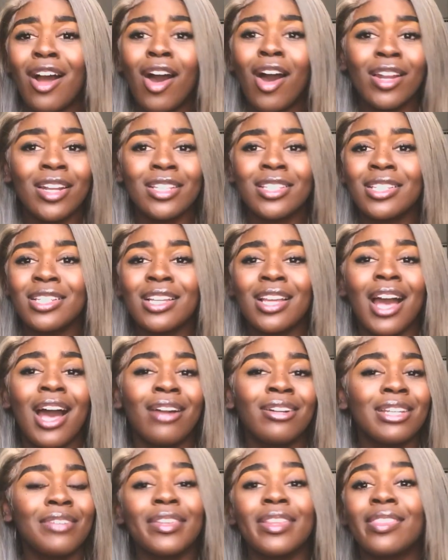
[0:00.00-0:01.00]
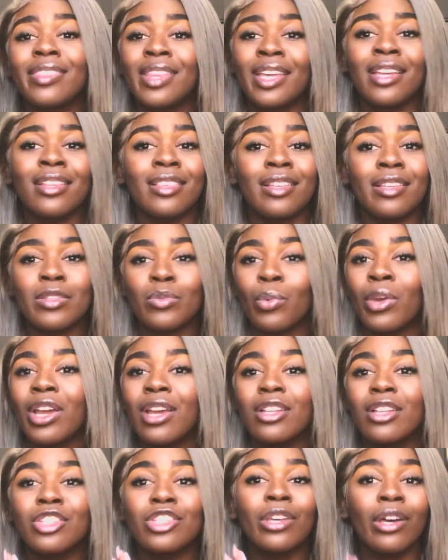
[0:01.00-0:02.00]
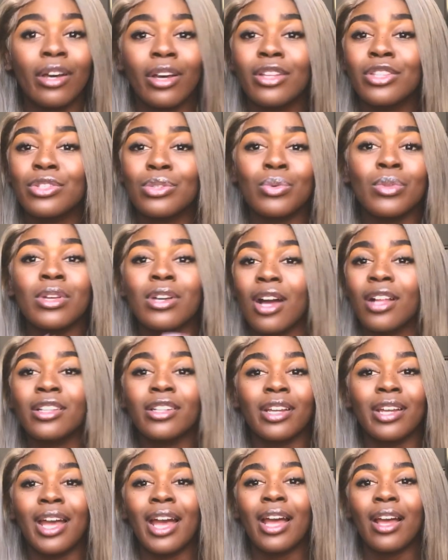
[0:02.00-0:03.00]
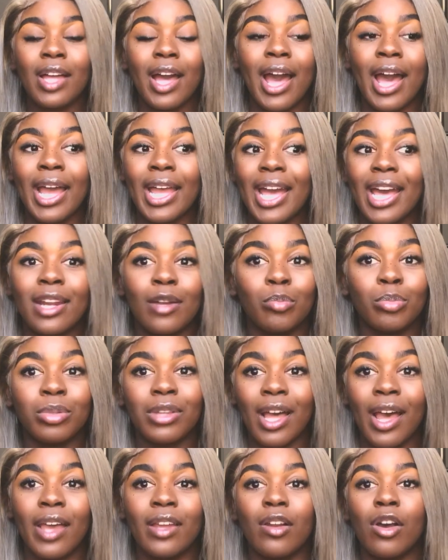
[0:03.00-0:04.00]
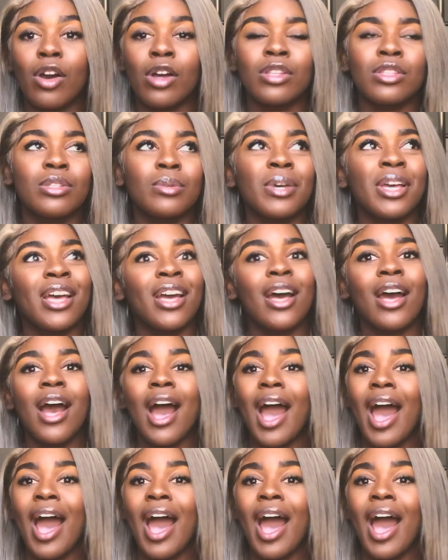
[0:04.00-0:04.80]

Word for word: Honestly, I don't even think this wig took to the color that I had applied onto it.